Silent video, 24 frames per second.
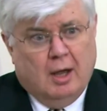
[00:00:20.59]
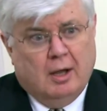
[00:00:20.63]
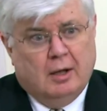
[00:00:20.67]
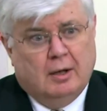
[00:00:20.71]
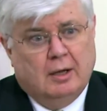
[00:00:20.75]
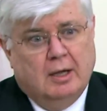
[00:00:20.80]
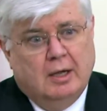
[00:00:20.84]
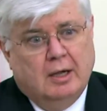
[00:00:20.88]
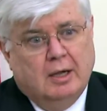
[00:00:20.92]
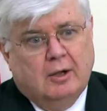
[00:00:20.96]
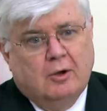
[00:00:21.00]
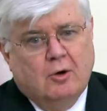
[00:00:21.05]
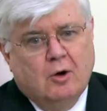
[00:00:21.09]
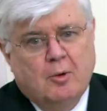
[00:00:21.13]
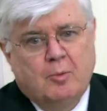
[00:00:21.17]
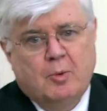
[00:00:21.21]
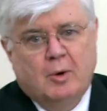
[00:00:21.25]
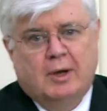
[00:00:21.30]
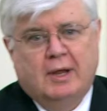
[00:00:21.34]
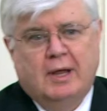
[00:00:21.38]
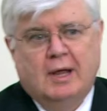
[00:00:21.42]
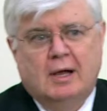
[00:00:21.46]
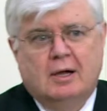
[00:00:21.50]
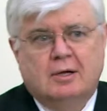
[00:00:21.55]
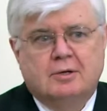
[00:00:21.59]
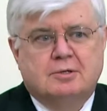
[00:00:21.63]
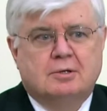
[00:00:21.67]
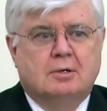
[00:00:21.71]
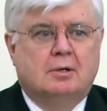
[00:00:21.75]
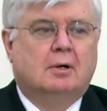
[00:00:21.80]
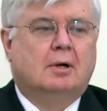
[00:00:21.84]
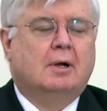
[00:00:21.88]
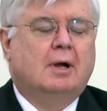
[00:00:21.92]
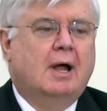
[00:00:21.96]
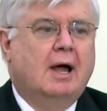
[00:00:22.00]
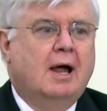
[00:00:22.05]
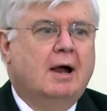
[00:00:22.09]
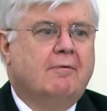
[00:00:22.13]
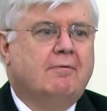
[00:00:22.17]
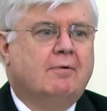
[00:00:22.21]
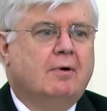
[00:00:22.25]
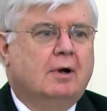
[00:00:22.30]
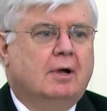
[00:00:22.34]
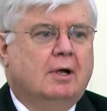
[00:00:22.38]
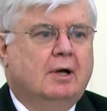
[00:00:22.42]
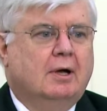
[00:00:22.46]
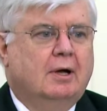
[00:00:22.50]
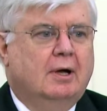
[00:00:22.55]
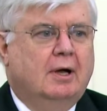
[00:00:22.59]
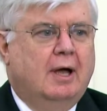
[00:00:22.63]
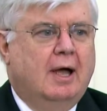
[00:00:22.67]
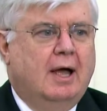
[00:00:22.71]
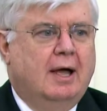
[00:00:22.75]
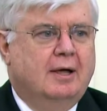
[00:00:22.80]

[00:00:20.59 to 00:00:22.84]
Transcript: The Corporate Council on Africa